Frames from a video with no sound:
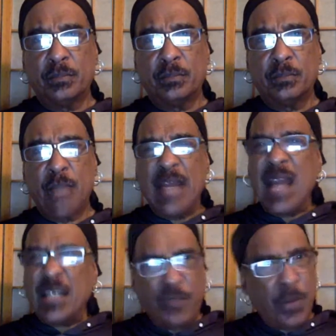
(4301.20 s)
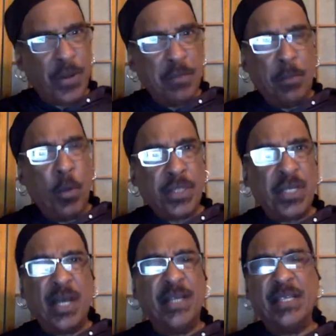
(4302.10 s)
And that's very important to
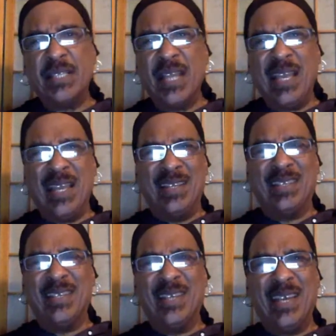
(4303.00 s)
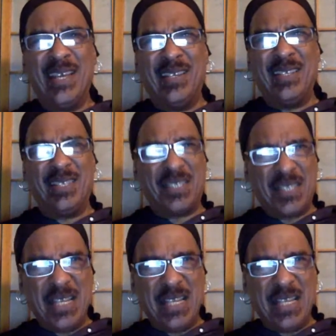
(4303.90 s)
understand and to see.